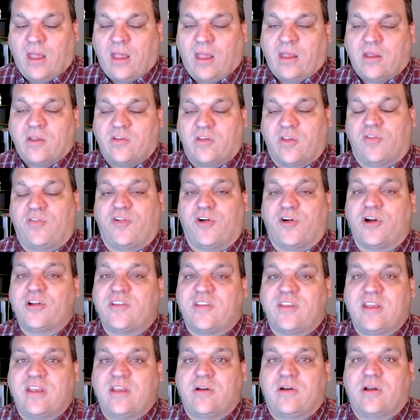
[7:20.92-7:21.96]
So the first
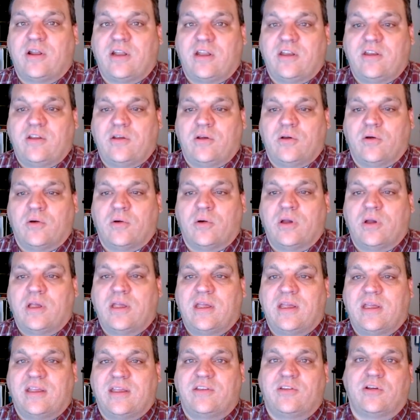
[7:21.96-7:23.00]
thing you're going to do
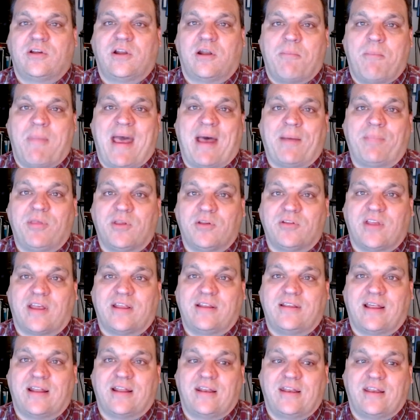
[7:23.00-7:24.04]
is you're going to map those
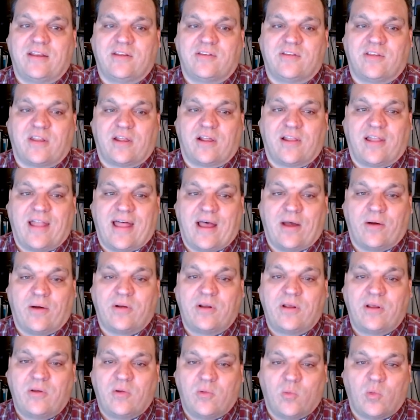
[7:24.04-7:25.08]
identities in the cloud.
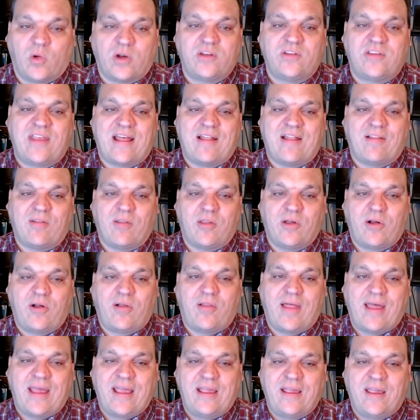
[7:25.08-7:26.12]
What does that look
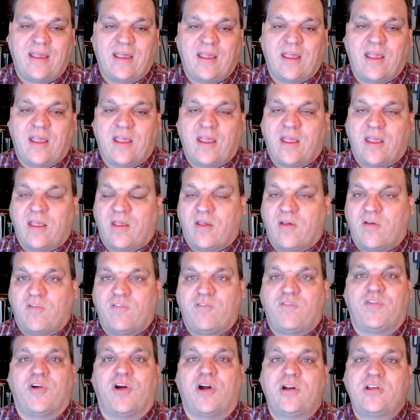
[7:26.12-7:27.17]
like?
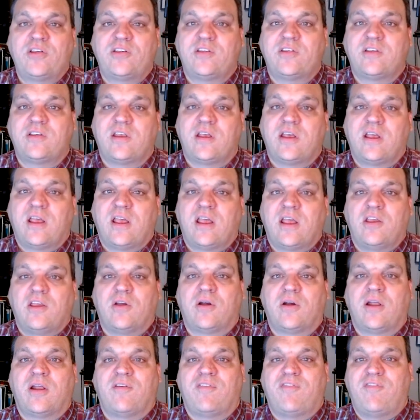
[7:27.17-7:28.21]
First, you're
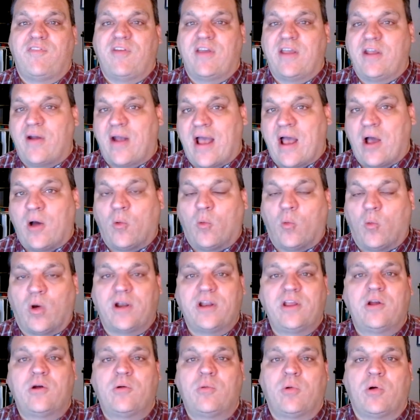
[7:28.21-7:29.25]
going to figure out what are
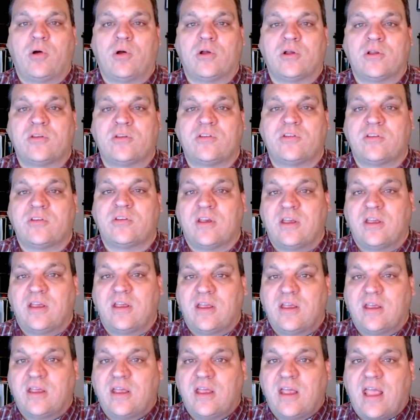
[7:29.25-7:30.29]
your roles,
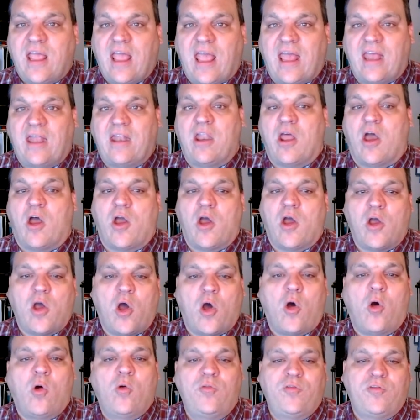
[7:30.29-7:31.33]
and
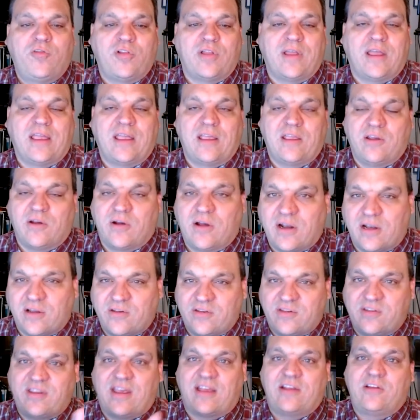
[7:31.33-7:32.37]
hopefully you're going to
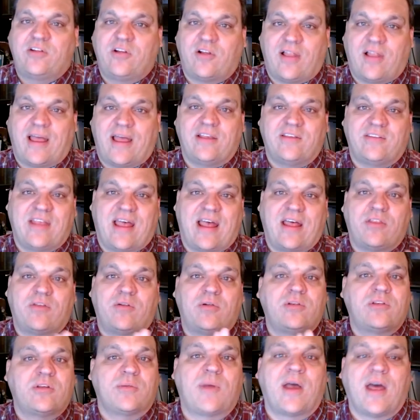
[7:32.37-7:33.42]
centralize that through
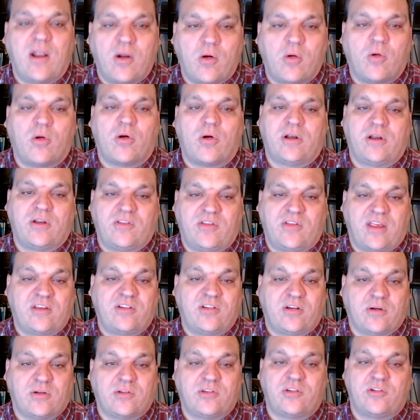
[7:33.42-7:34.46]
some kind of
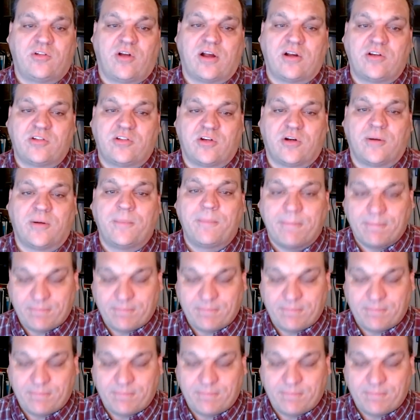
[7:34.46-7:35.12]
organizational structure.